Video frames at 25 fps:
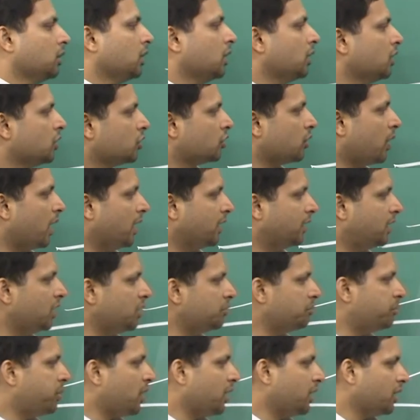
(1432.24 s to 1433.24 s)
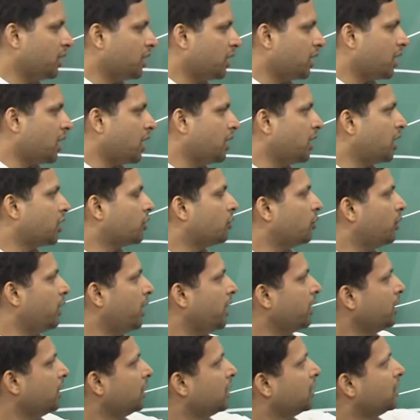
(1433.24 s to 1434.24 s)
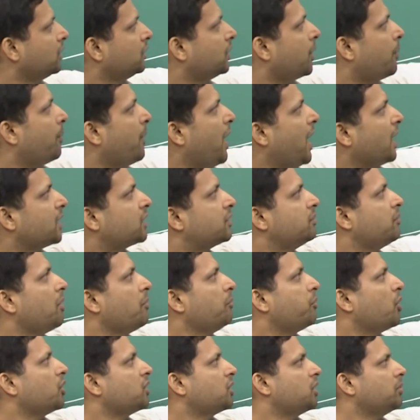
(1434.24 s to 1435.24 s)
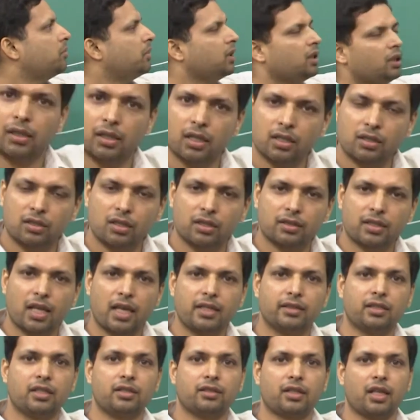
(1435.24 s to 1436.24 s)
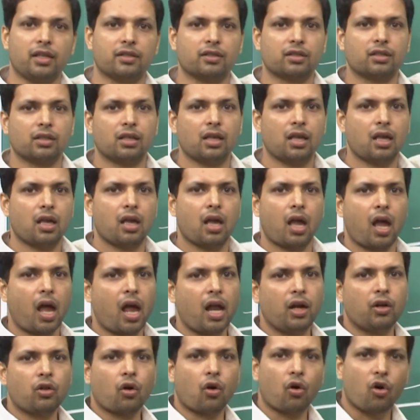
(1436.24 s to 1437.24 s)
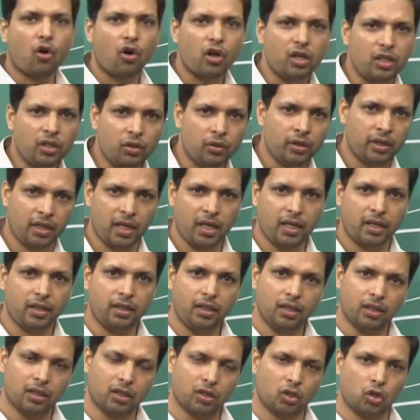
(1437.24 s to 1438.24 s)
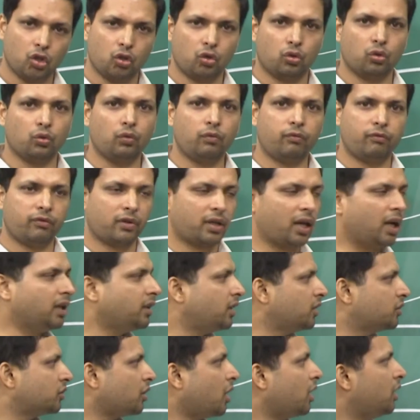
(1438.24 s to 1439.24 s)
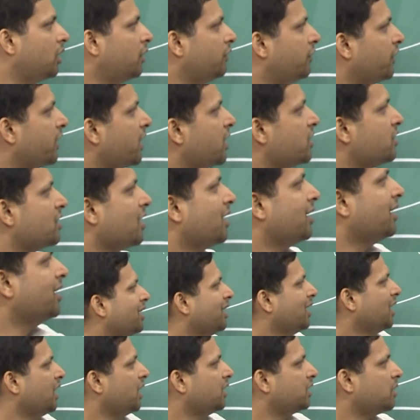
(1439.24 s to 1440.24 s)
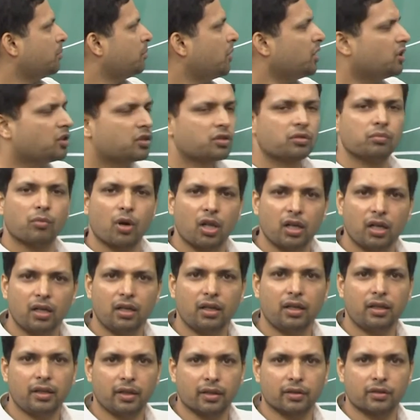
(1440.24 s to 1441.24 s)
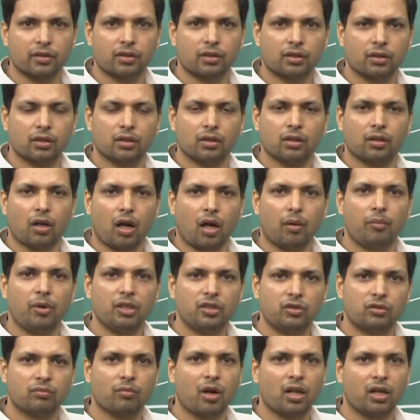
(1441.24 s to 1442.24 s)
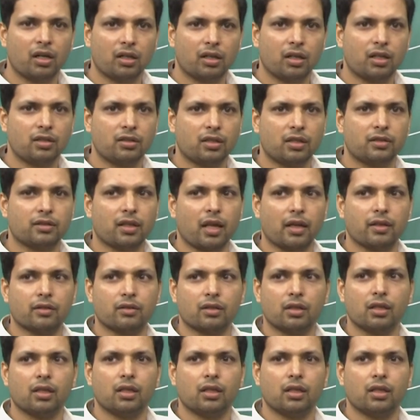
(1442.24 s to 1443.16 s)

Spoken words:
So at this particular undercooling, the maximum possible cluster size is this, and all you need to get the solidification is a much smaller radius, a much smaller cluster size.